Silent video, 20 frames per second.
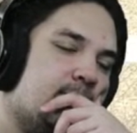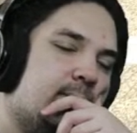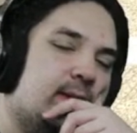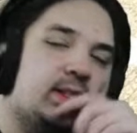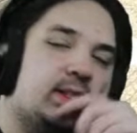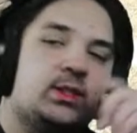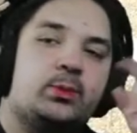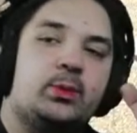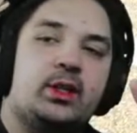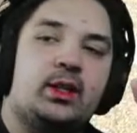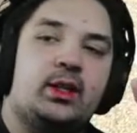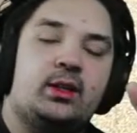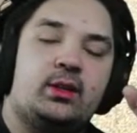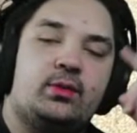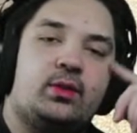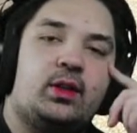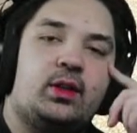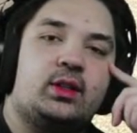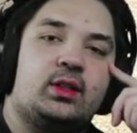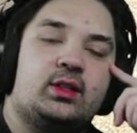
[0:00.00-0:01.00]
This is what ended
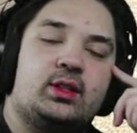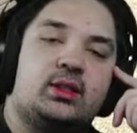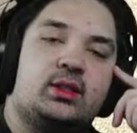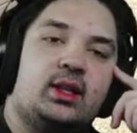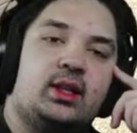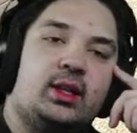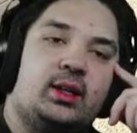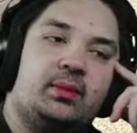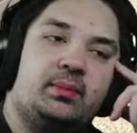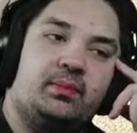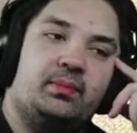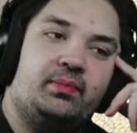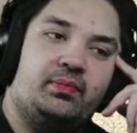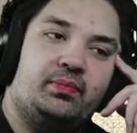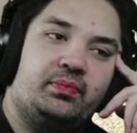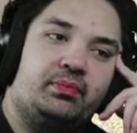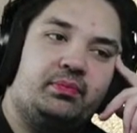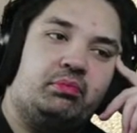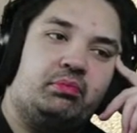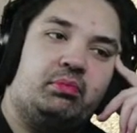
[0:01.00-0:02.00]
Vargas's day.
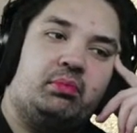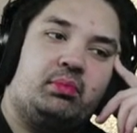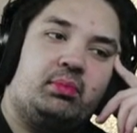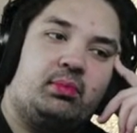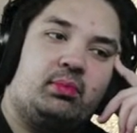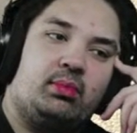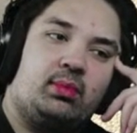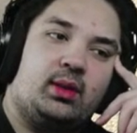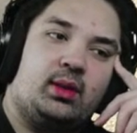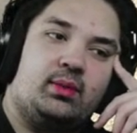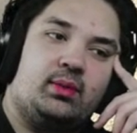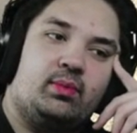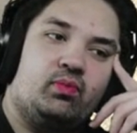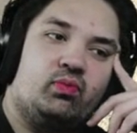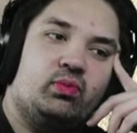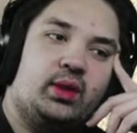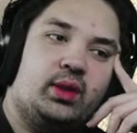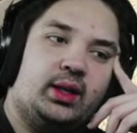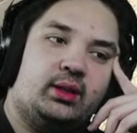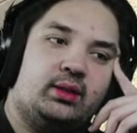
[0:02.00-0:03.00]

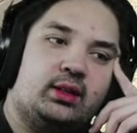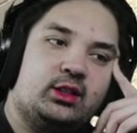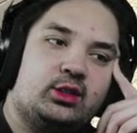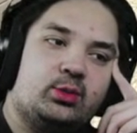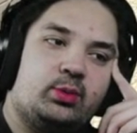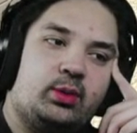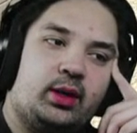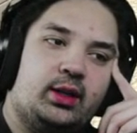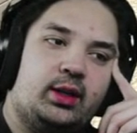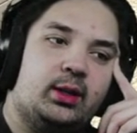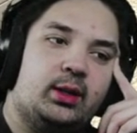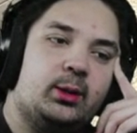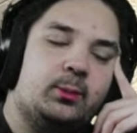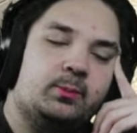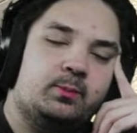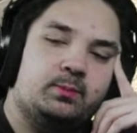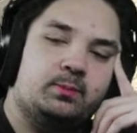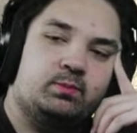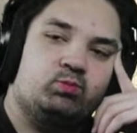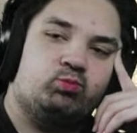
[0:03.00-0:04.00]
Like this right here.
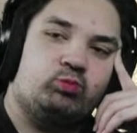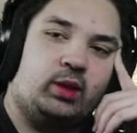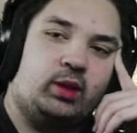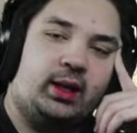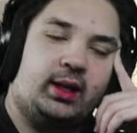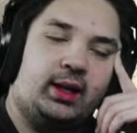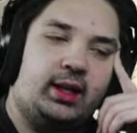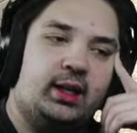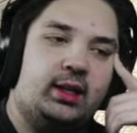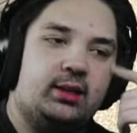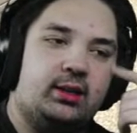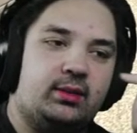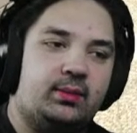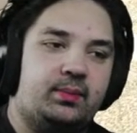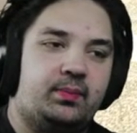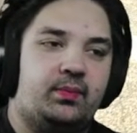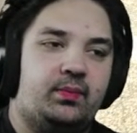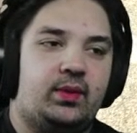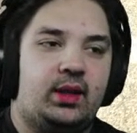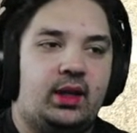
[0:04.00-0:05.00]
And I hate it.
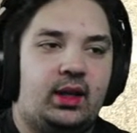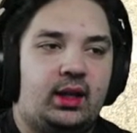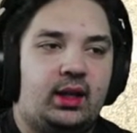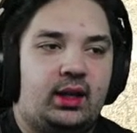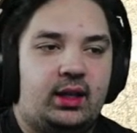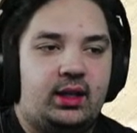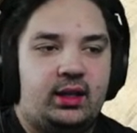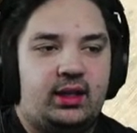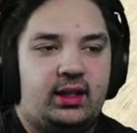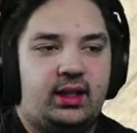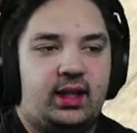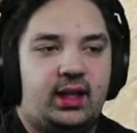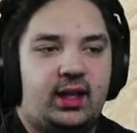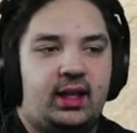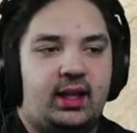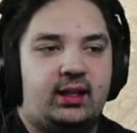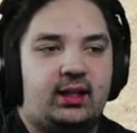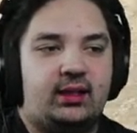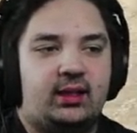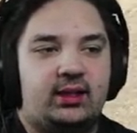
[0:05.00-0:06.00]
He
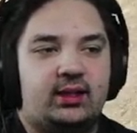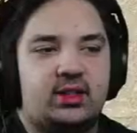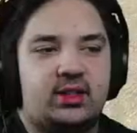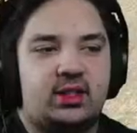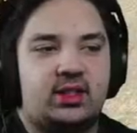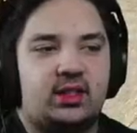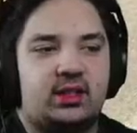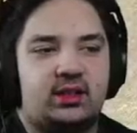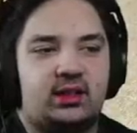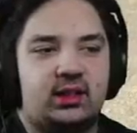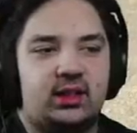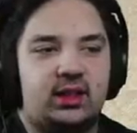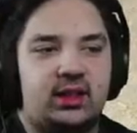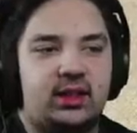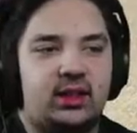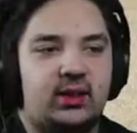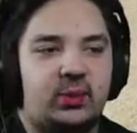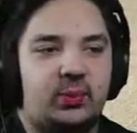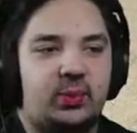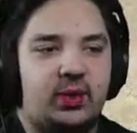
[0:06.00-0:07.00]
had just a
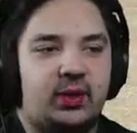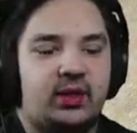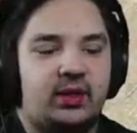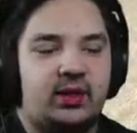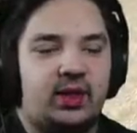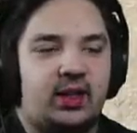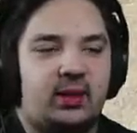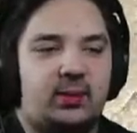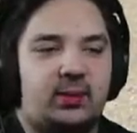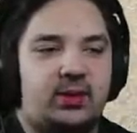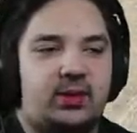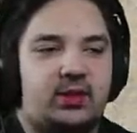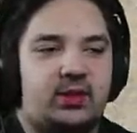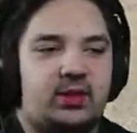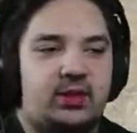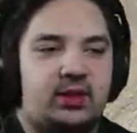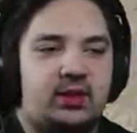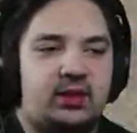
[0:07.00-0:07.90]
little bit of damage.